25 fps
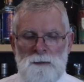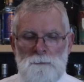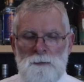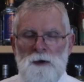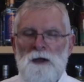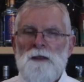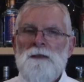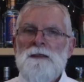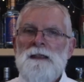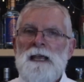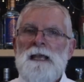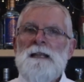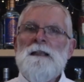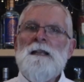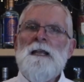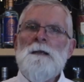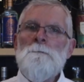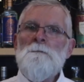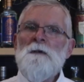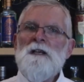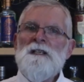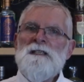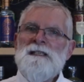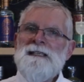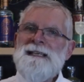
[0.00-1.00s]
but then they
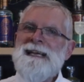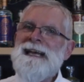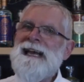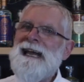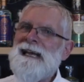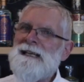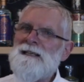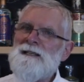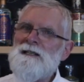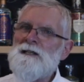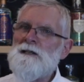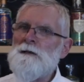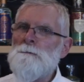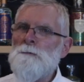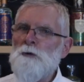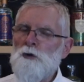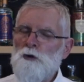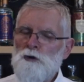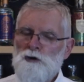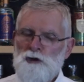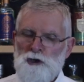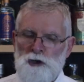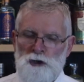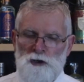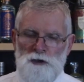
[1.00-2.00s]
must add some
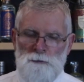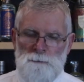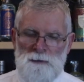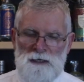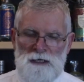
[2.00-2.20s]
more juice